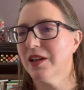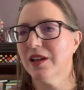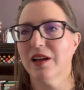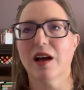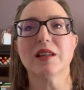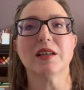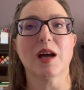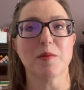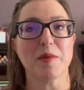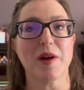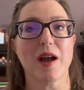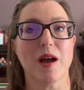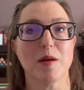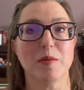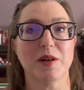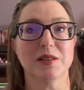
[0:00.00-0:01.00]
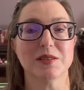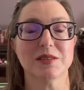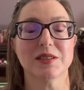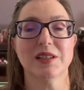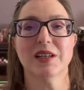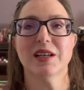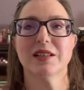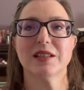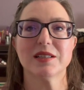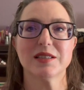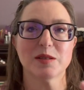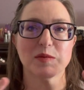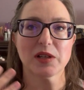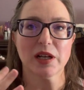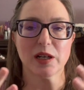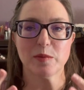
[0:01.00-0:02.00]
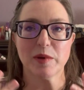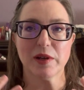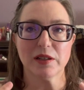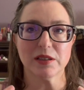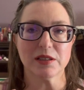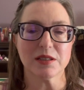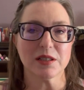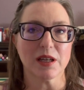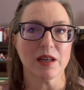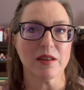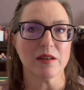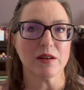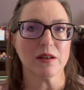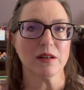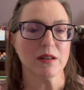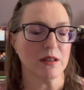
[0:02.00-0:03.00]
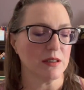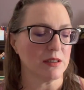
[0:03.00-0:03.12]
on my eyeballs, they seem to kind of meld in together.